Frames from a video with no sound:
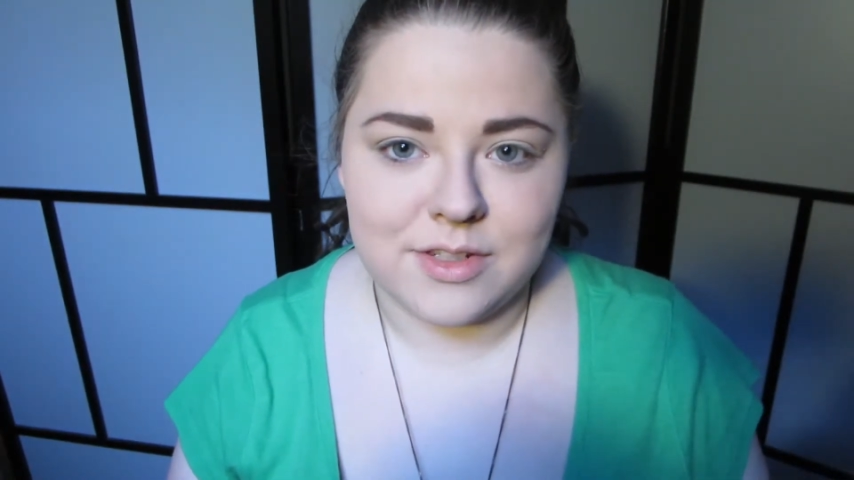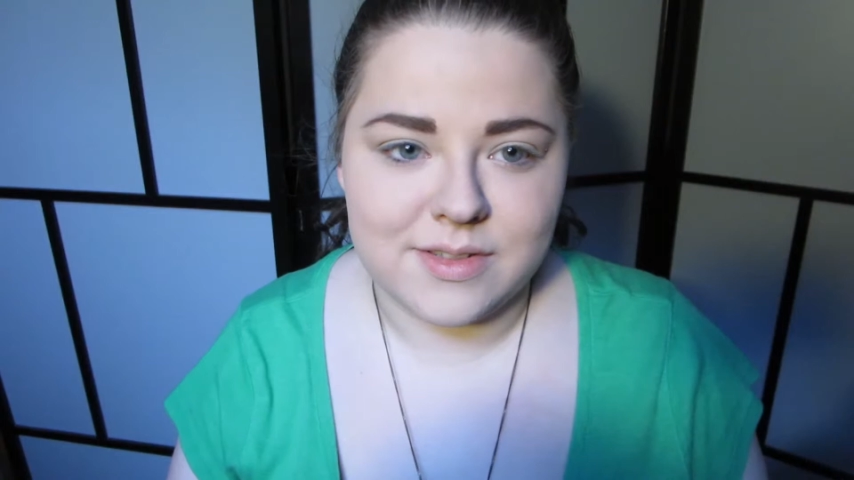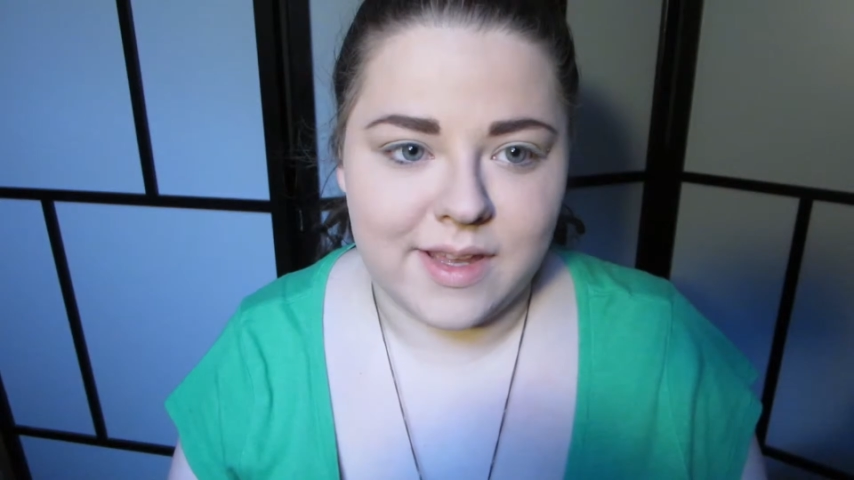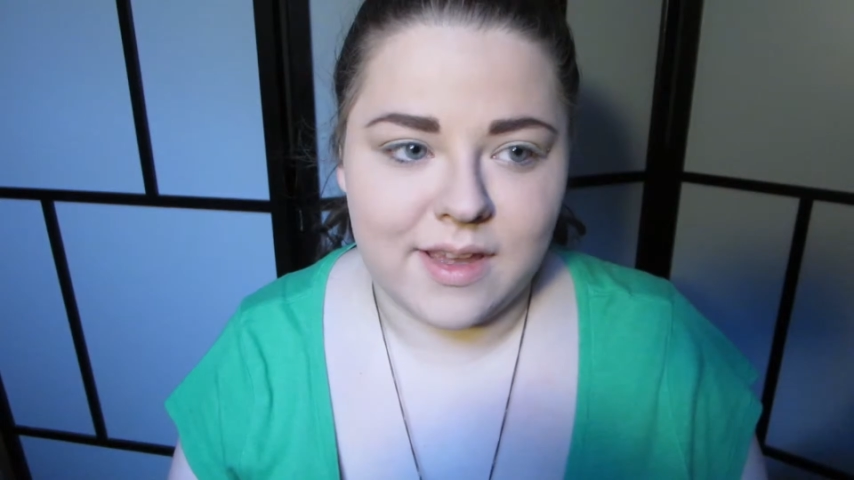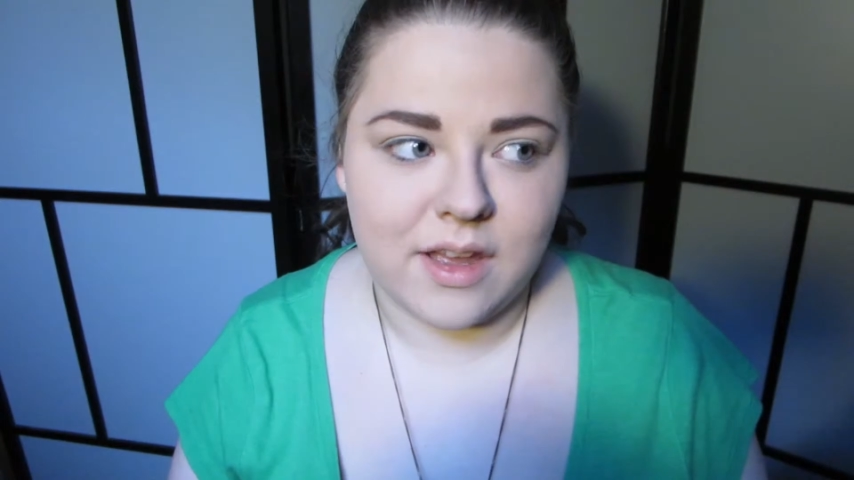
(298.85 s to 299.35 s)

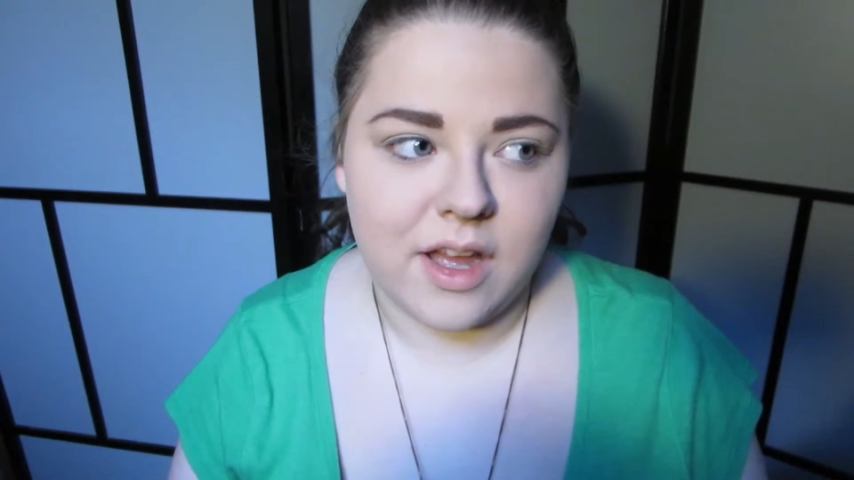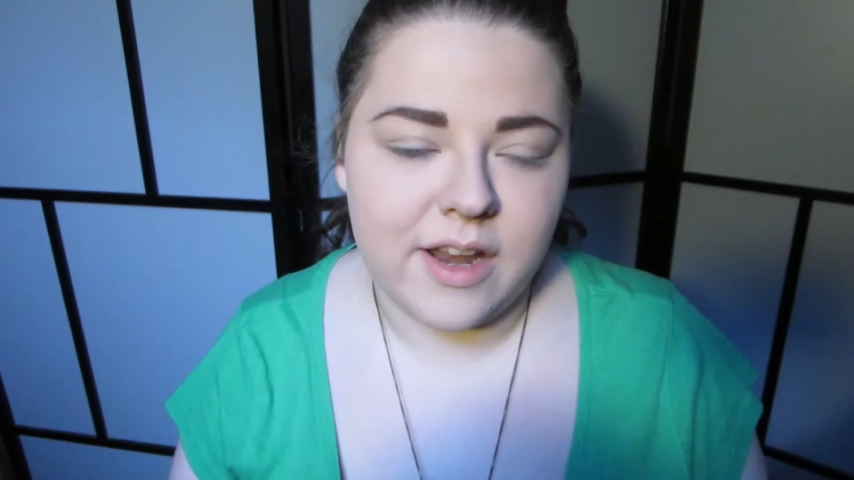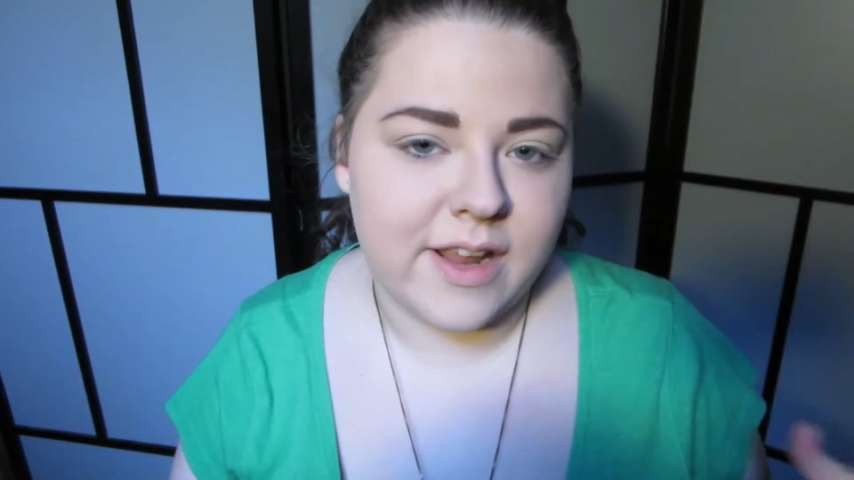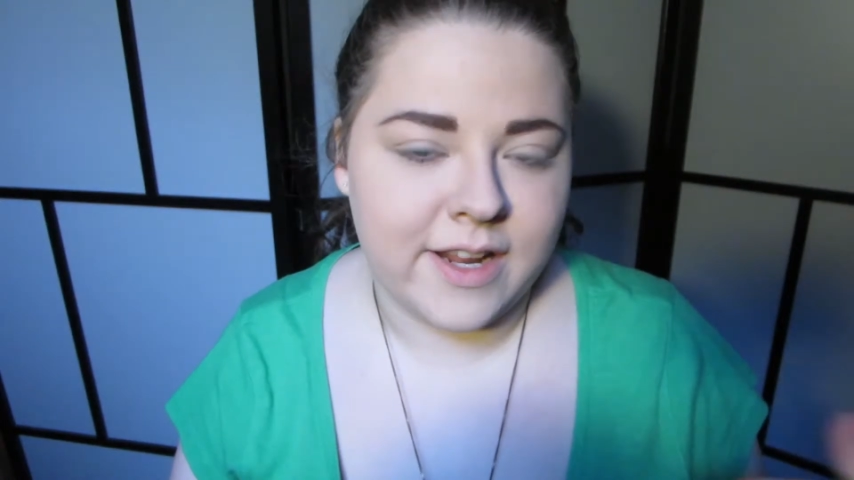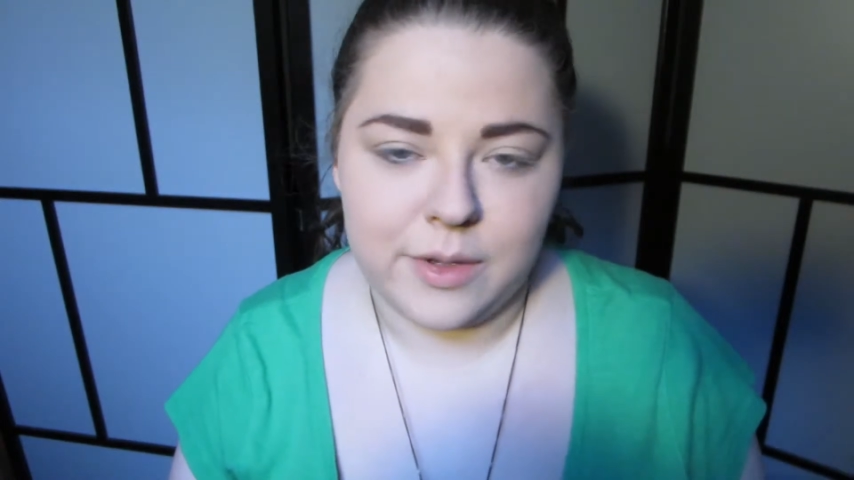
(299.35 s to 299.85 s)
just a
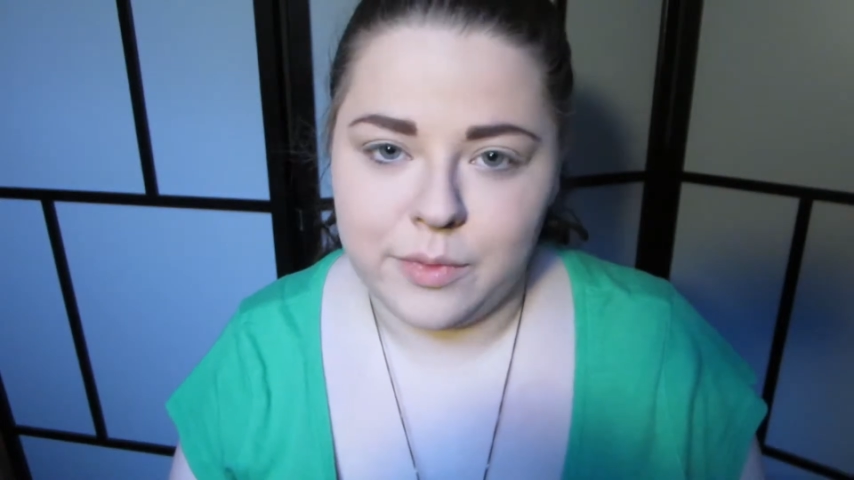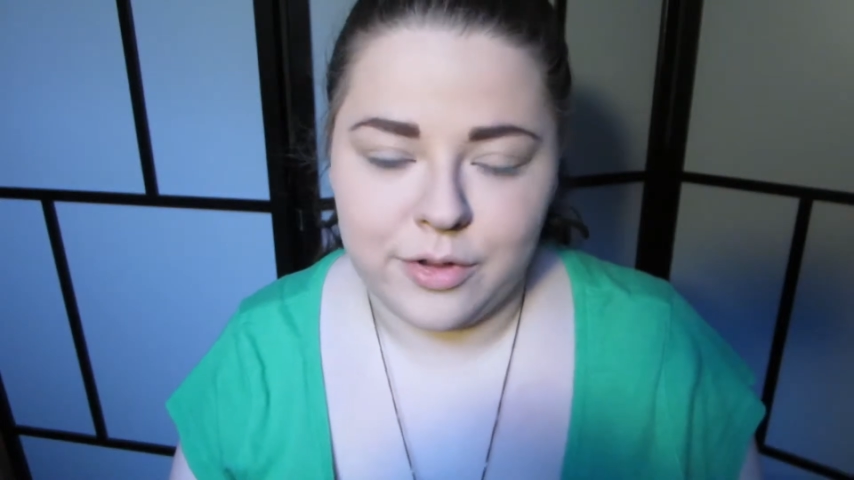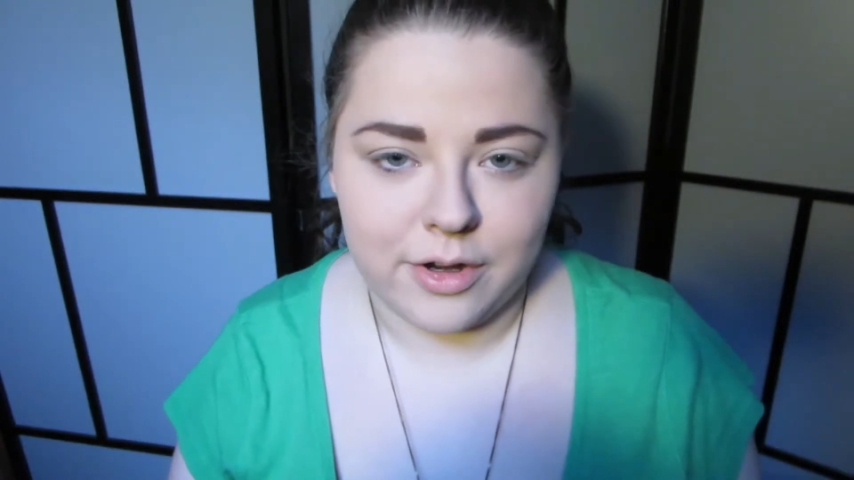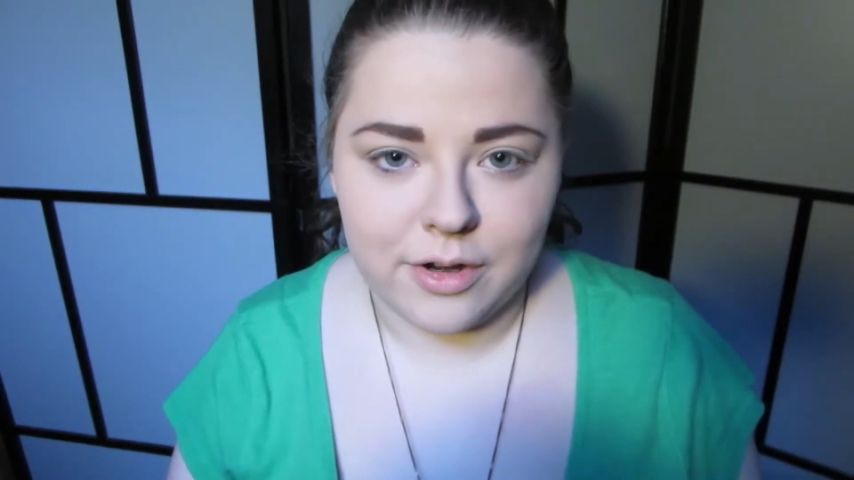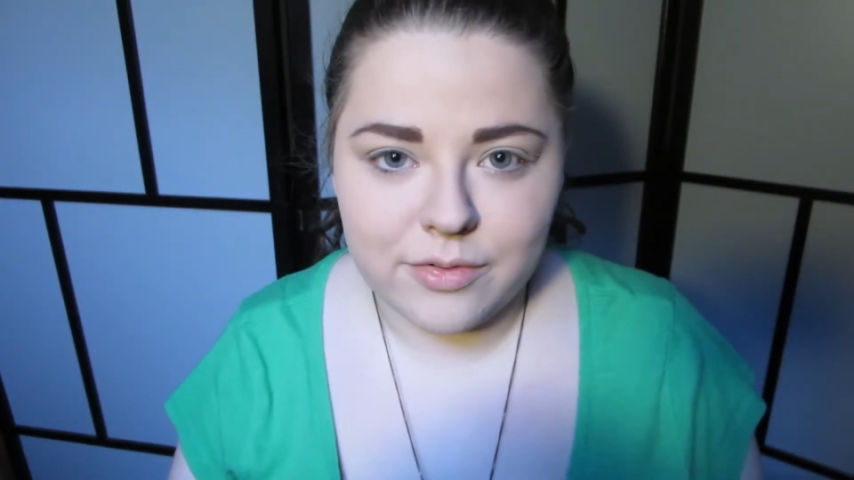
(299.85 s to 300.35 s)
night in with
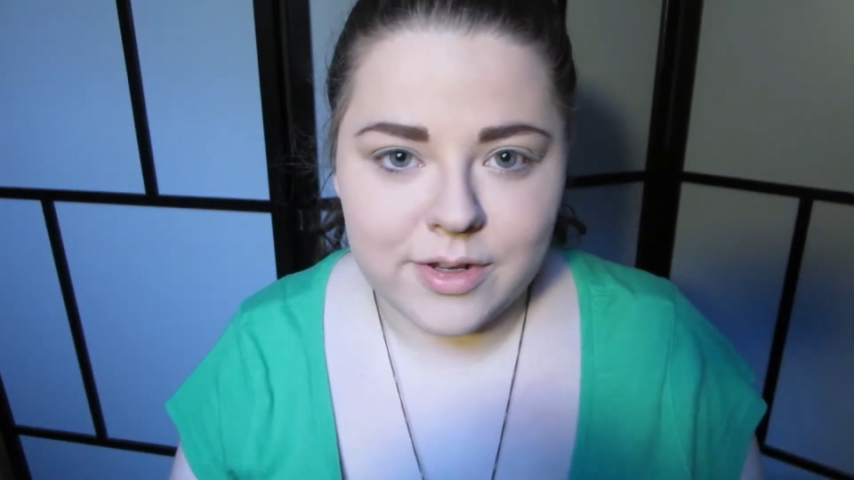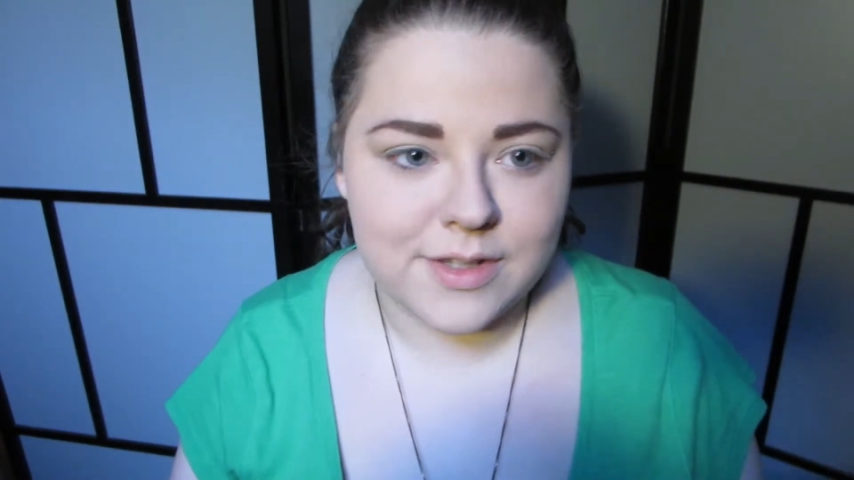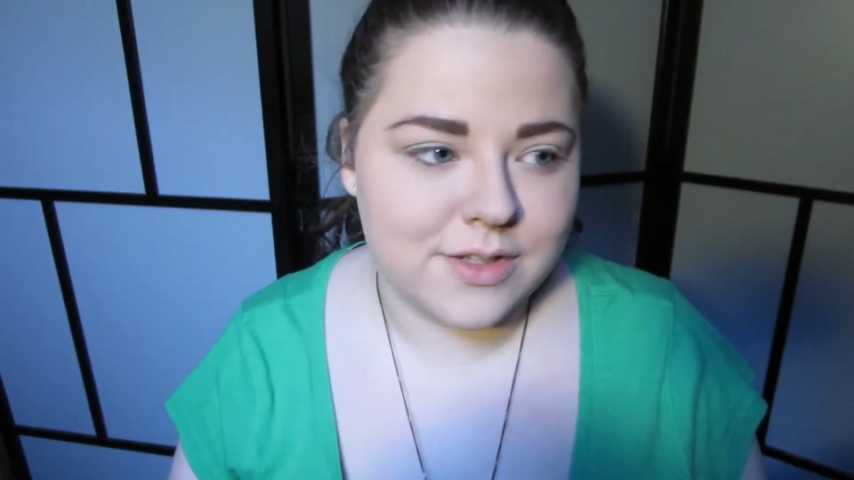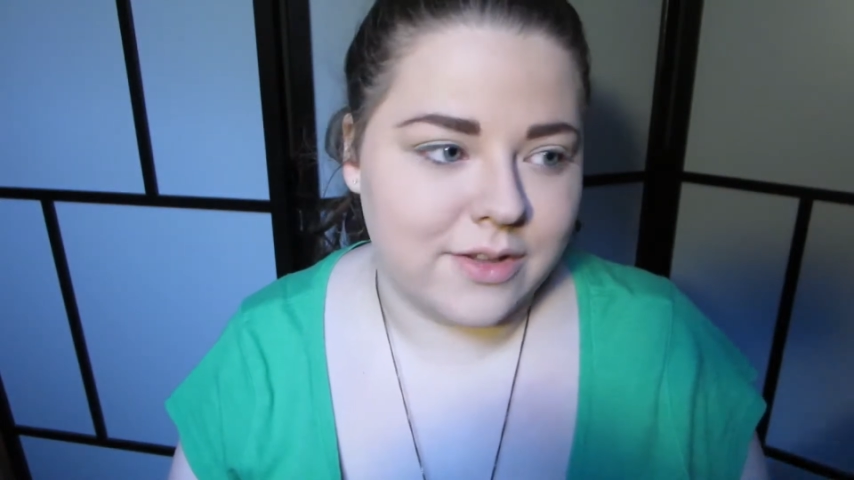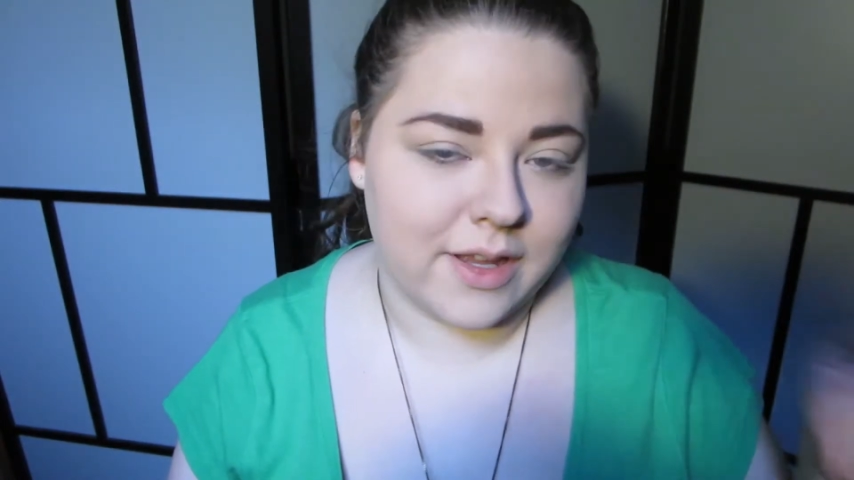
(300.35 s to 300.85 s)
your
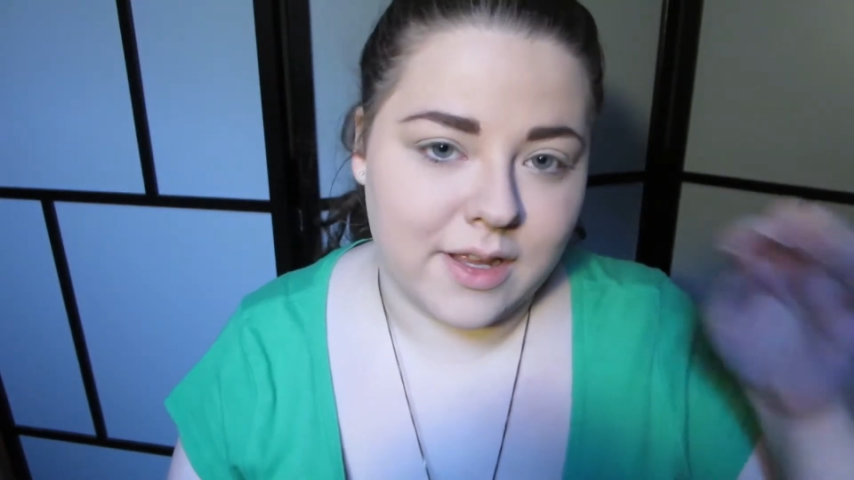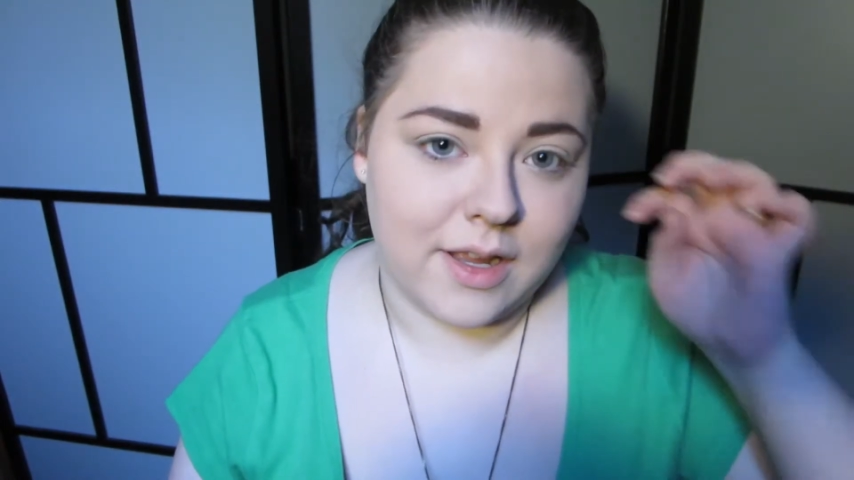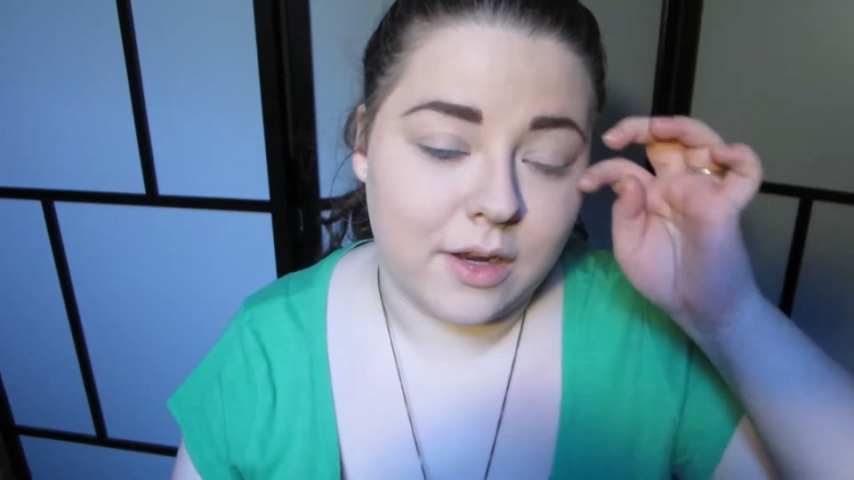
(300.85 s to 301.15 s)
girlfriends, or